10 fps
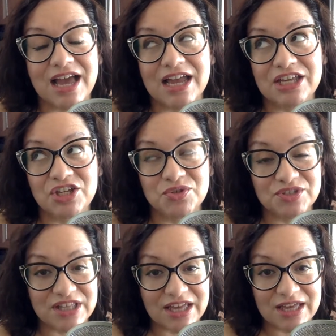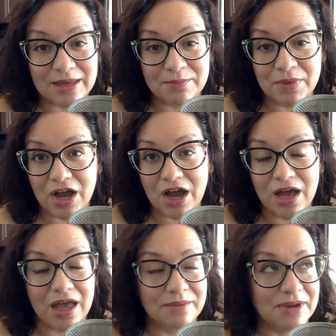I use them
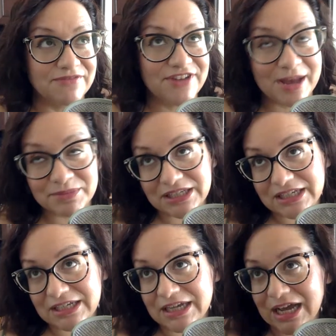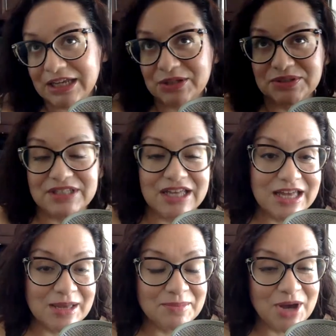on my family. I use
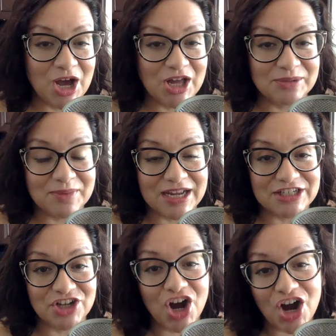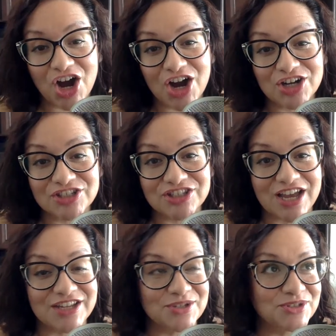them on my
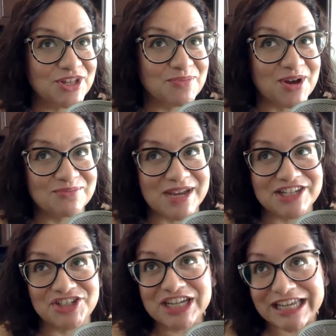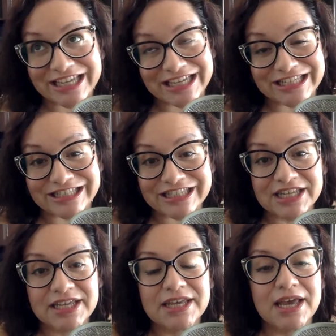dogs. I use them
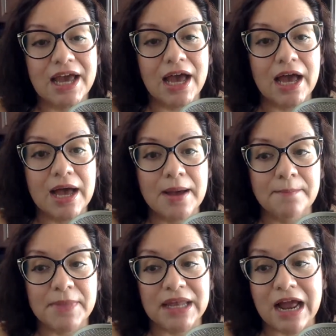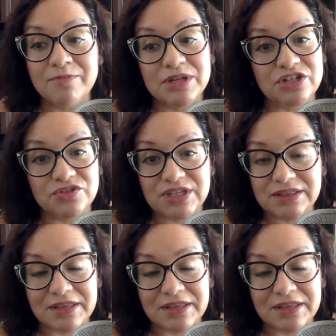on my chickens.